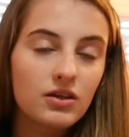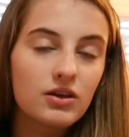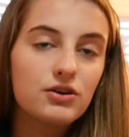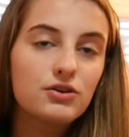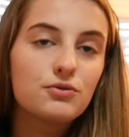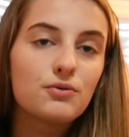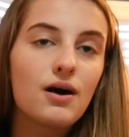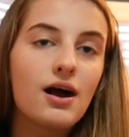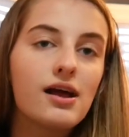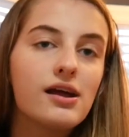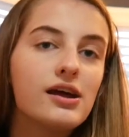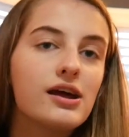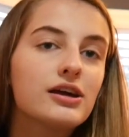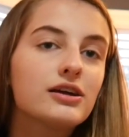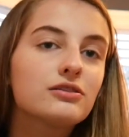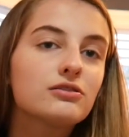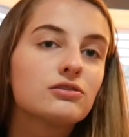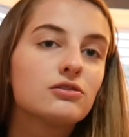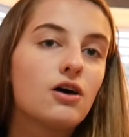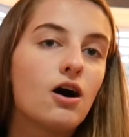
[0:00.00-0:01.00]
Ew, I
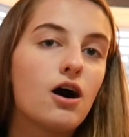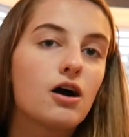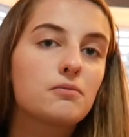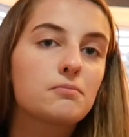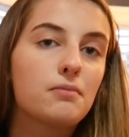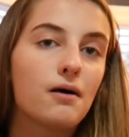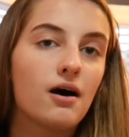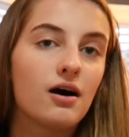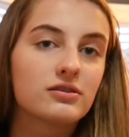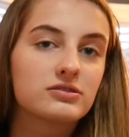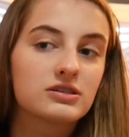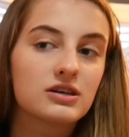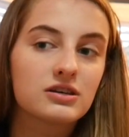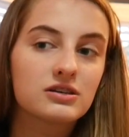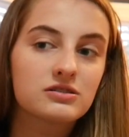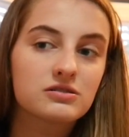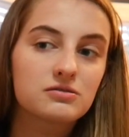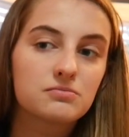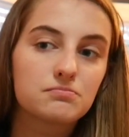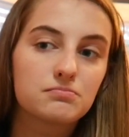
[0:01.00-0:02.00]
hate long
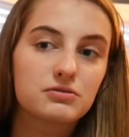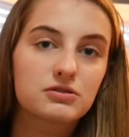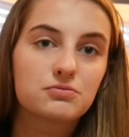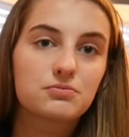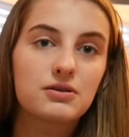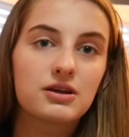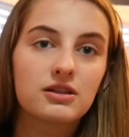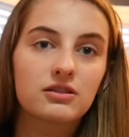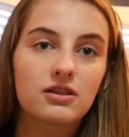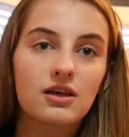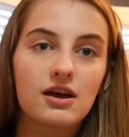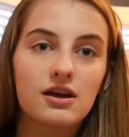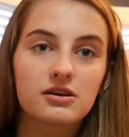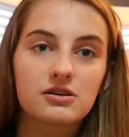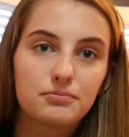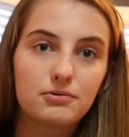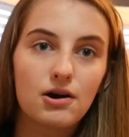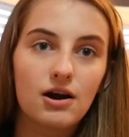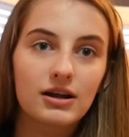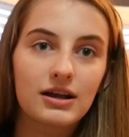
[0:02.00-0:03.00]
pauses between
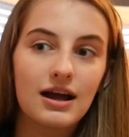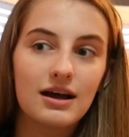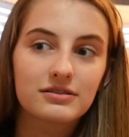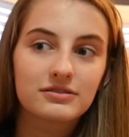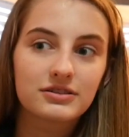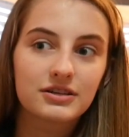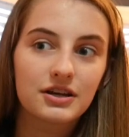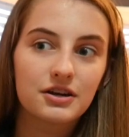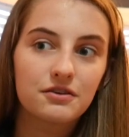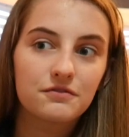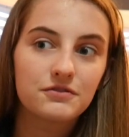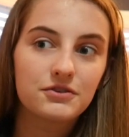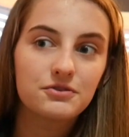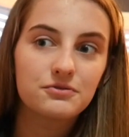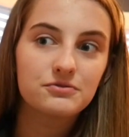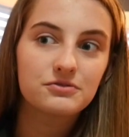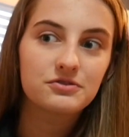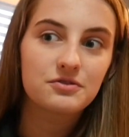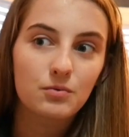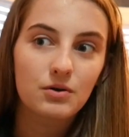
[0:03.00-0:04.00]
like broadcasting
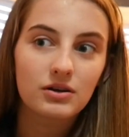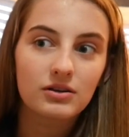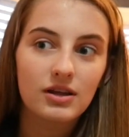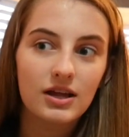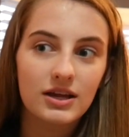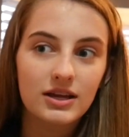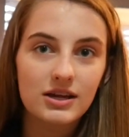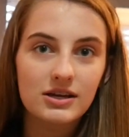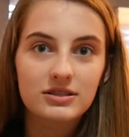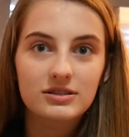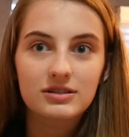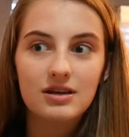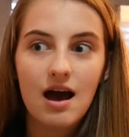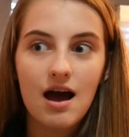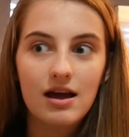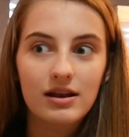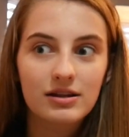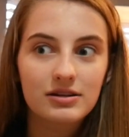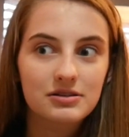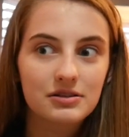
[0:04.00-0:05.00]
interviews where like it's
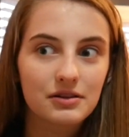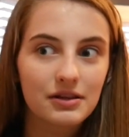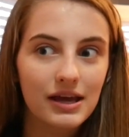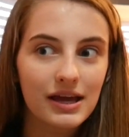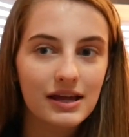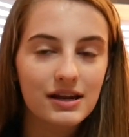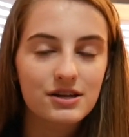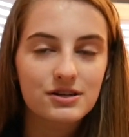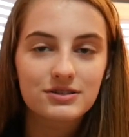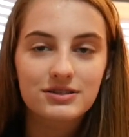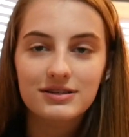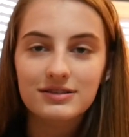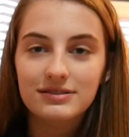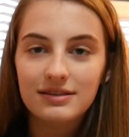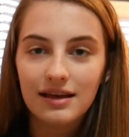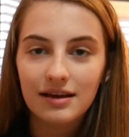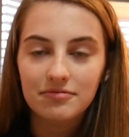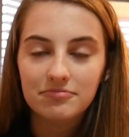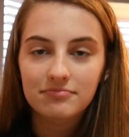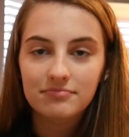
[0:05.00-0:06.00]
kind of delayed and she's
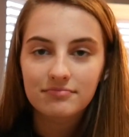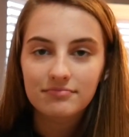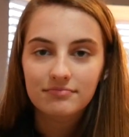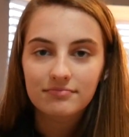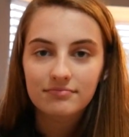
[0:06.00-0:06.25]
like,